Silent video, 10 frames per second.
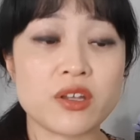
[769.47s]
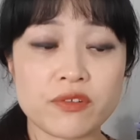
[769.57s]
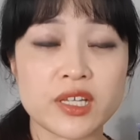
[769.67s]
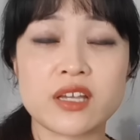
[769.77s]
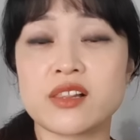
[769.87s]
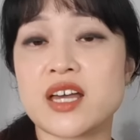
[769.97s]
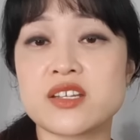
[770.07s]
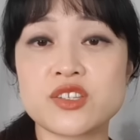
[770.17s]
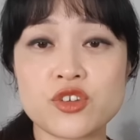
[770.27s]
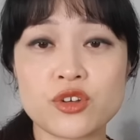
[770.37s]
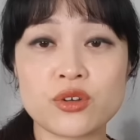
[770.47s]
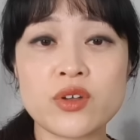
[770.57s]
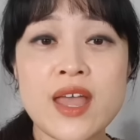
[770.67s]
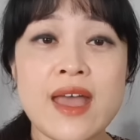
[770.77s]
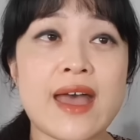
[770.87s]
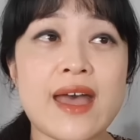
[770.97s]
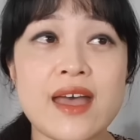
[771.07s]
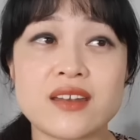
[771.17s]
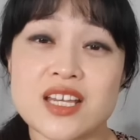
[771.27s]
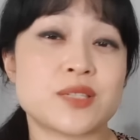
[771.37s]
folliculitis too,
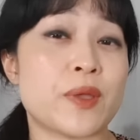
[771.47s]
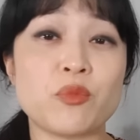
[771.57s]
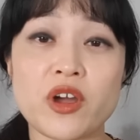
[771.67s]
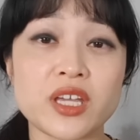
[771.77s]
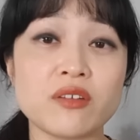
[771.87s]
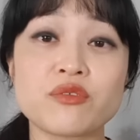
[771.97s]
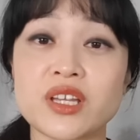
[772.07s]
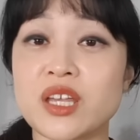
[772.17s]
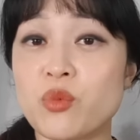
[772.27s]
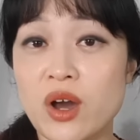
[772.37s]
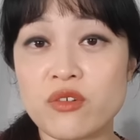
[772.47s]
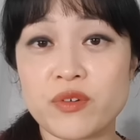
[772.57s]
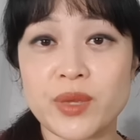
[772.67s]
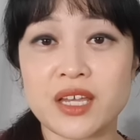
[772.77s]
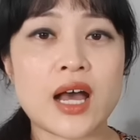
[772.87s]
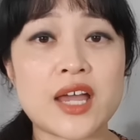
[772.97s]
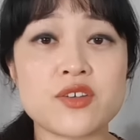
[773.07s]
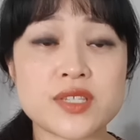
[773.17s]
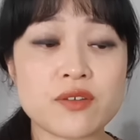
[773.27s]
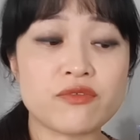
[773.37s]
and it's been working really well for me. I
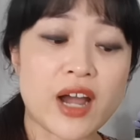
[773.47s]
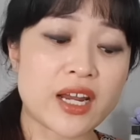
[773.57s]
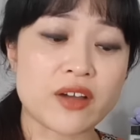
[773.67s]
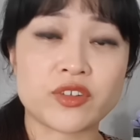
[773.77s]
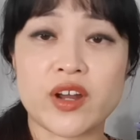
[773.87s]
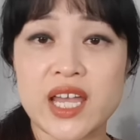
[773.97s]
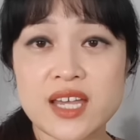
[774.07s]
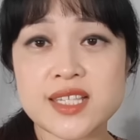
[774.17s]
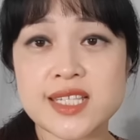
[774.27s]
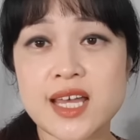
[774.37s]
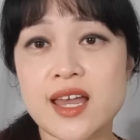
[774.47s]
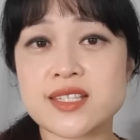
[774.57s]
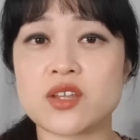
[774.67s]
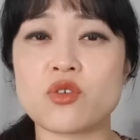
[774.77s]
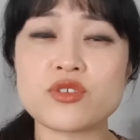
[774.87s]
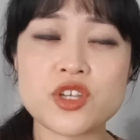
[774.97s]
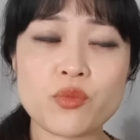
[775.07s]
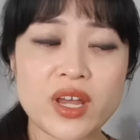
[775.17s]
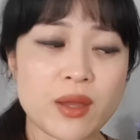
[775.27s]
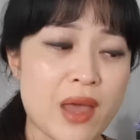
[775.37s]
use it right after I exercise and also
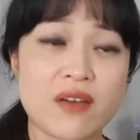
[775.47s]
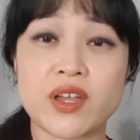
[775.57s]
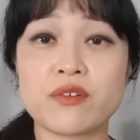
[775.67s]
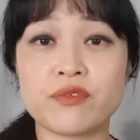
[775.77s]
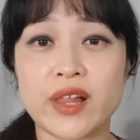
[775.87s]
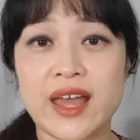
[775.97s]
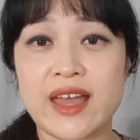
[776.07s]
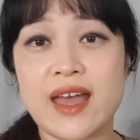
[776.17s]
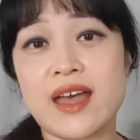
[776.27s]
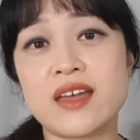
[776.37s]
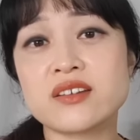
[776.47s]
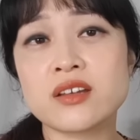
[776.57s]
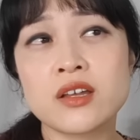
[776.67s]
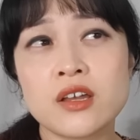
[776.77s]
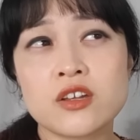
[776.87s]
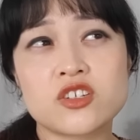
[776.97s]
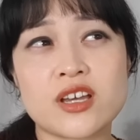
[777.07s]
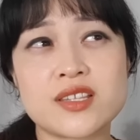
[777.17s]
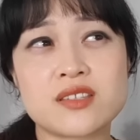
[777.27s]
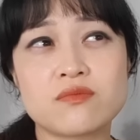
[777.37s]
when I'm having a flare, and
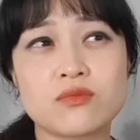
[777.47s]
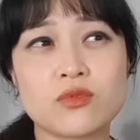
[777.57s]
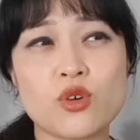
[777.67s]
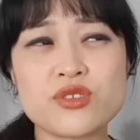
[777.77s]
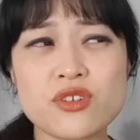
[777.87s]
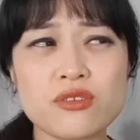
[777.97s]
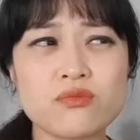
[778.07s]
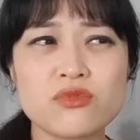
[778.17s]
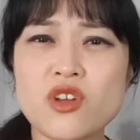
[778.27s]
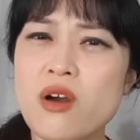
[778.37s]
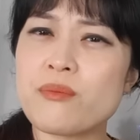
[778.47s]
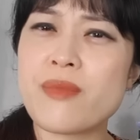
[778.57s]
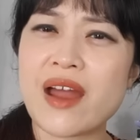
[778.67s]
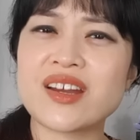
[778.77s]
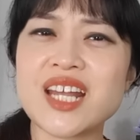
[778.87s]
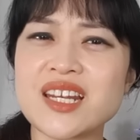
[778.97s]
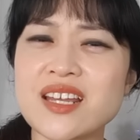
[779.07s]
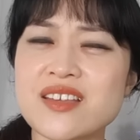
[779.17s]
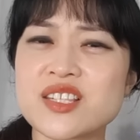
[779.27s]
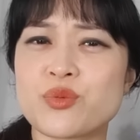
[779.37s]
just also, not
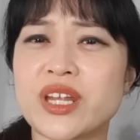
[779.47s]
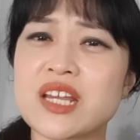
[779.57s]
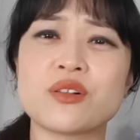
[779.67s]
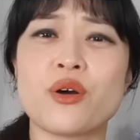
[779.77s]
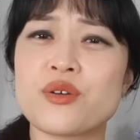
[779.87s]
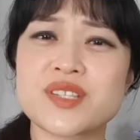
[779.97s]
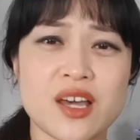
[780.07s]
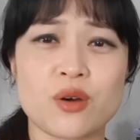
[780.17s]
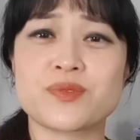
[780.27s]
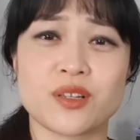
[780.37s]
marinating in sweaty clothes helps a